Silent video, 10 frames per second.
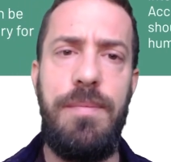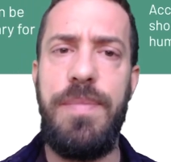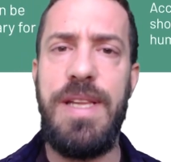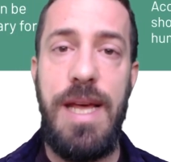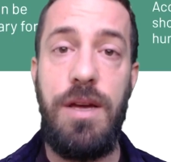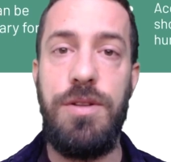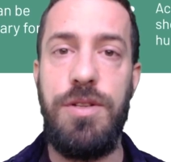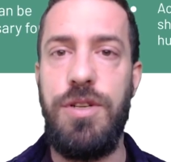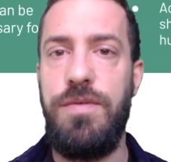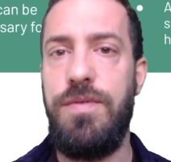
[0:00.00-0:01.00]

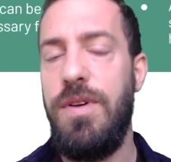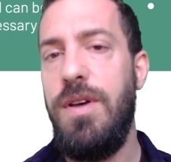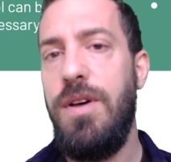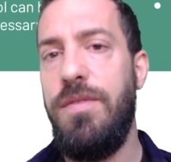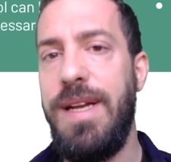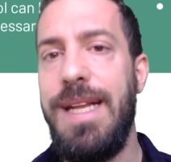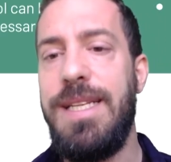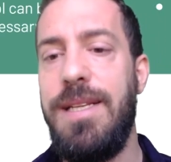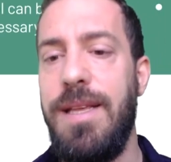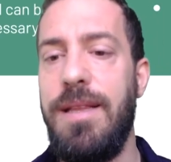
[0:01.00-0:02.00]
seconds of an
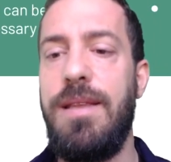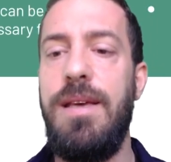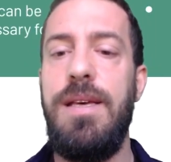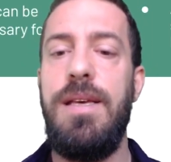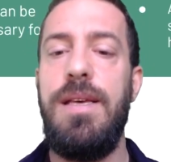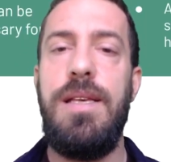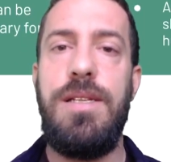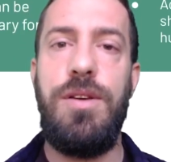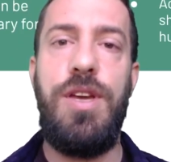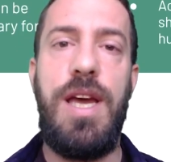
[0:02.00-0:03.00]
incident.
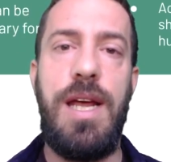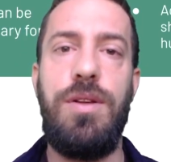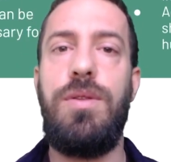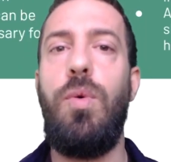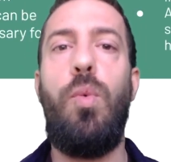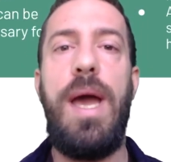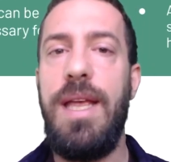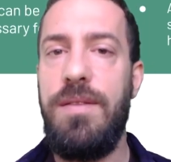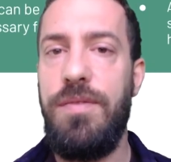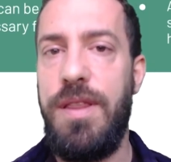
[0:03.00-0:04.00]
So you cannot
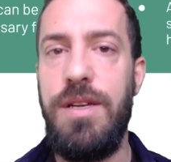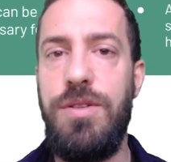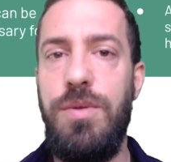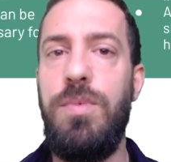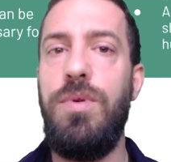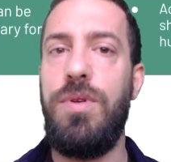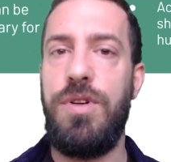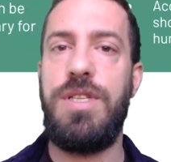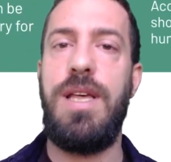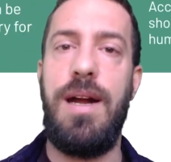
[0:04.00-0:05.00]
wait for things to boot or
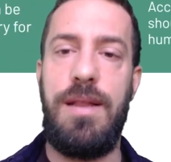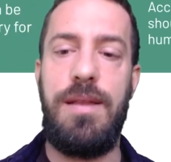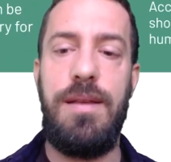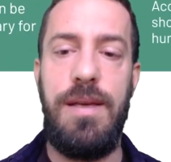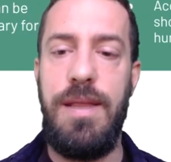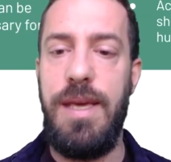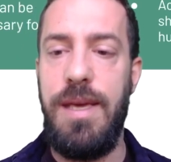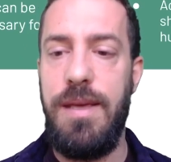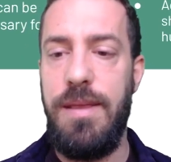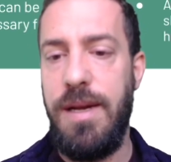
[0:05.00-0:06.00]
start.
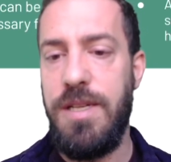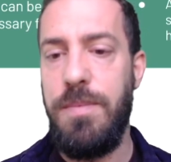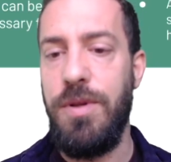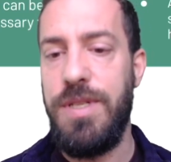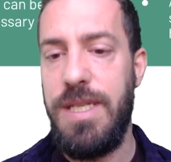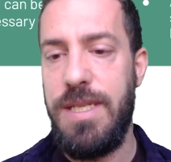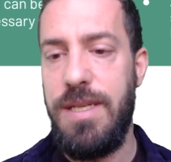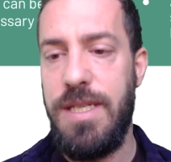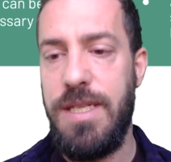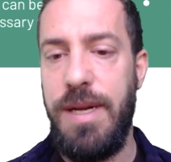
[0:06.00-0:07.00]
The response
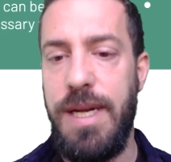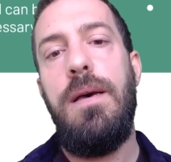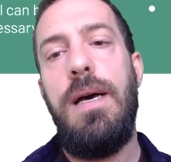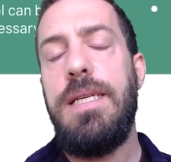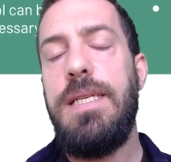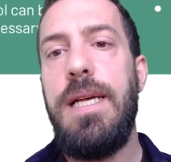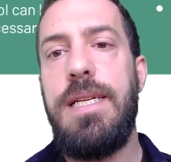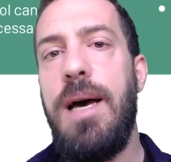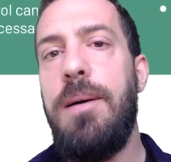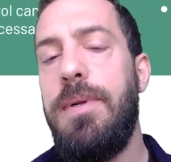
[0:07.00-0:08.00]
is critical. As an
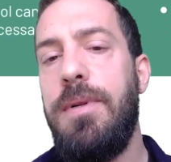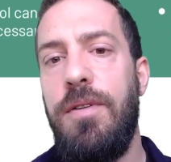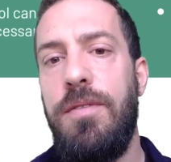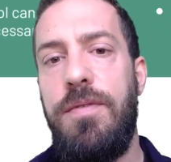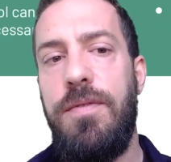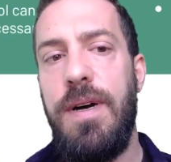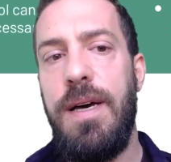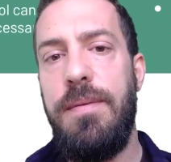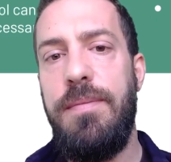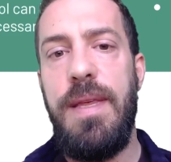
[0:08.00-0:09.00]
example of
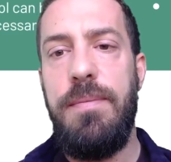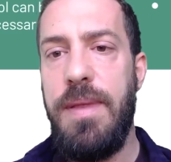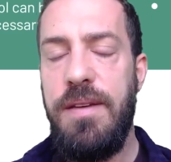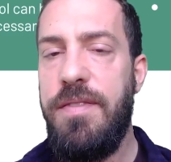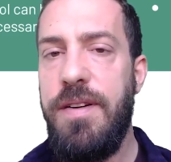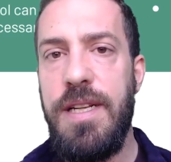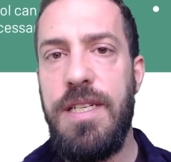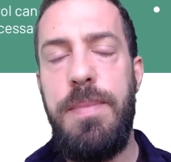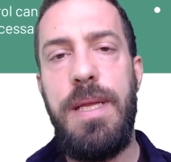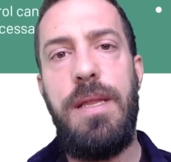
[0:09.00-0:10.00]
the
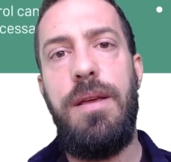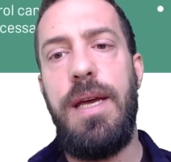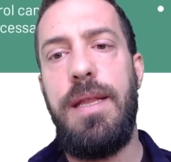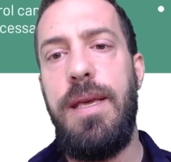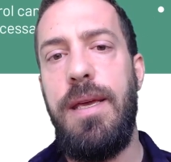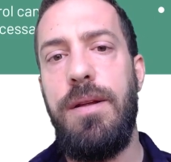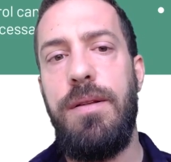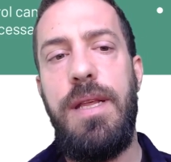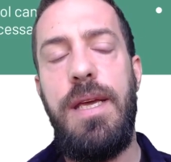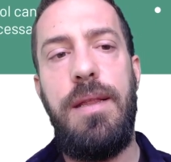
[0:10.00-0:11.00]
difference between IT and
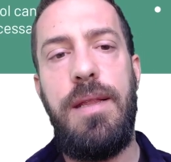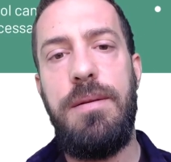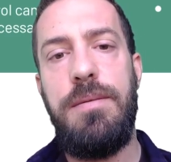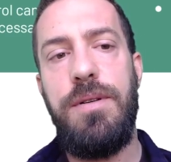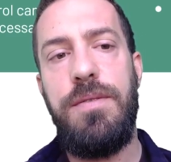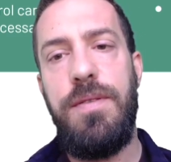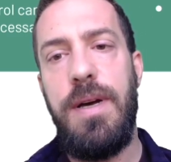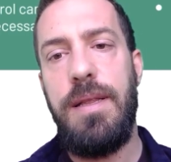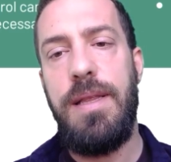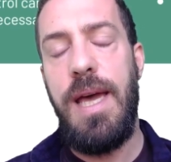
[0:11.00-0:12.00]
OT in terms of
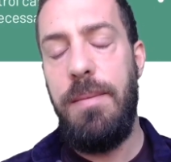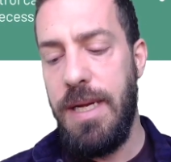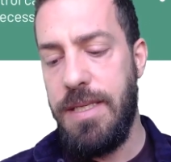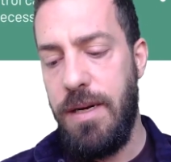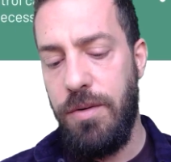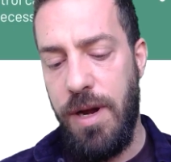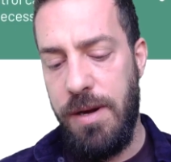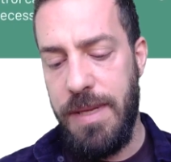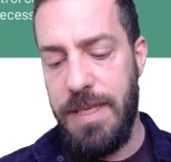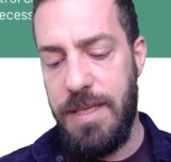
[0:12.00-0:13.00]
timeless
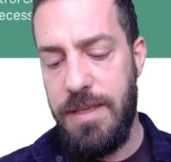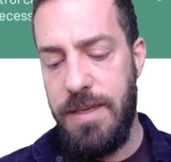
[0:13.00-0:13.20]
requirements,